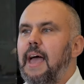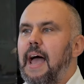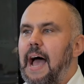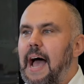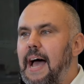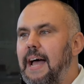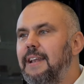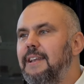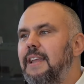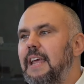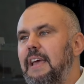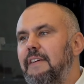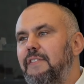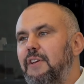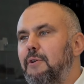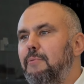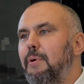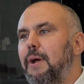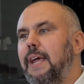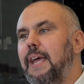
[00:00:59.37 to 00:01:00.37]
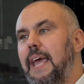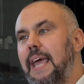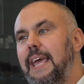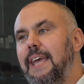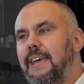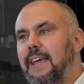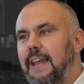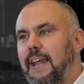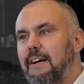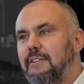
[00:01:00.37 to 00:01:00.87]
And if you bring
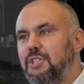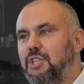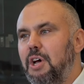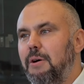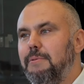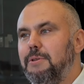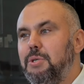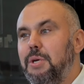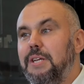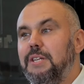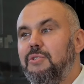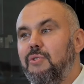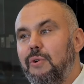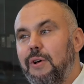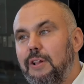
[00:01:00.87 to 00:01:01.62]
Inconel geometry into an